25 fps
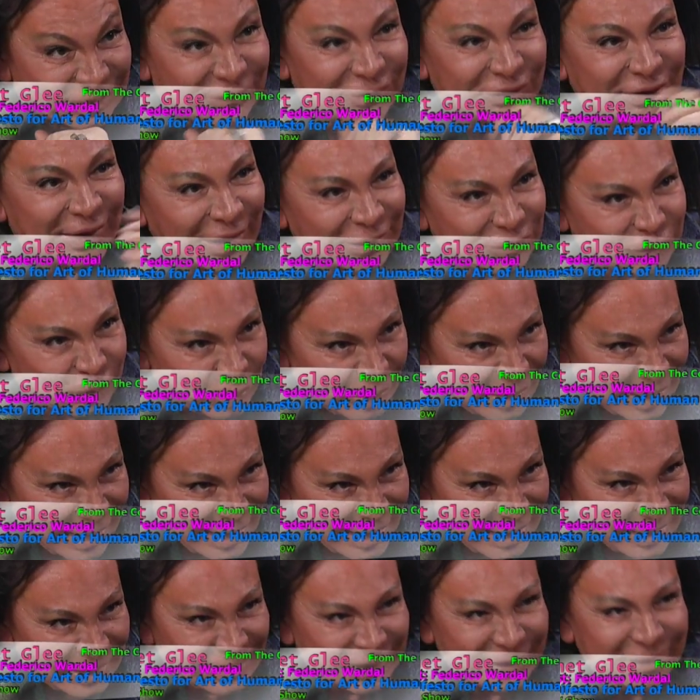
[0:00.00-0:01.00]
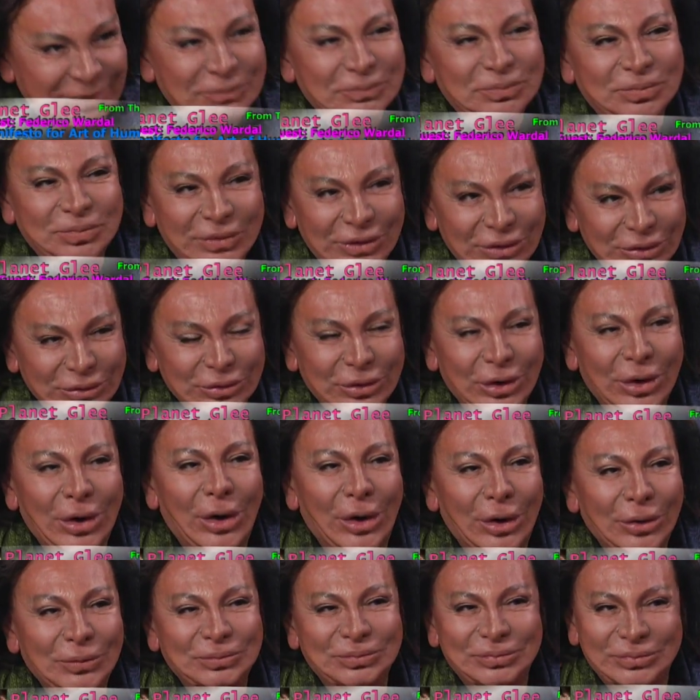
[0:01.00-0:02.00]
That's why,
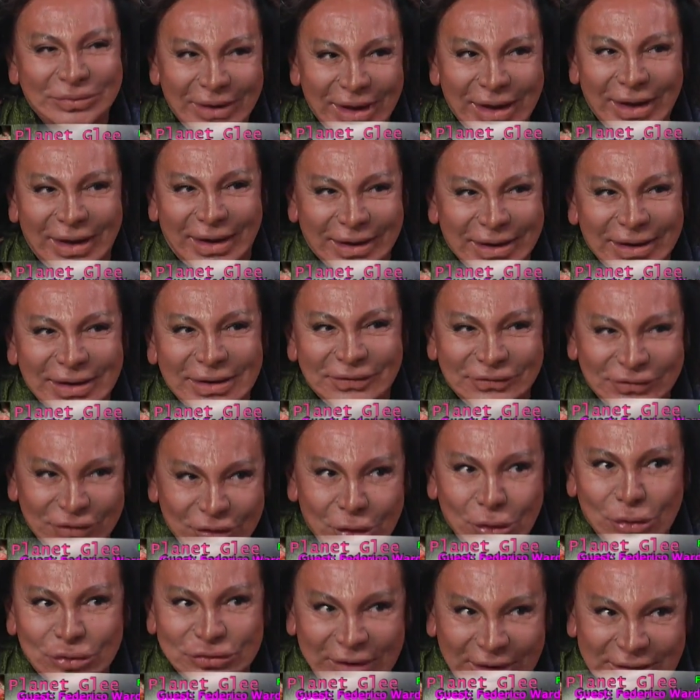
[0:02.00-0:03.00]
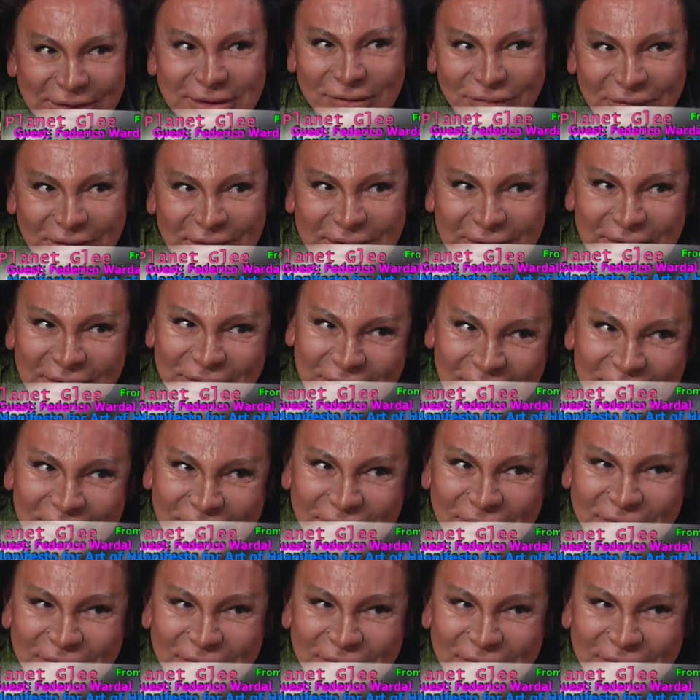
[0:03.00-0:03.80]
it's a good activity, this.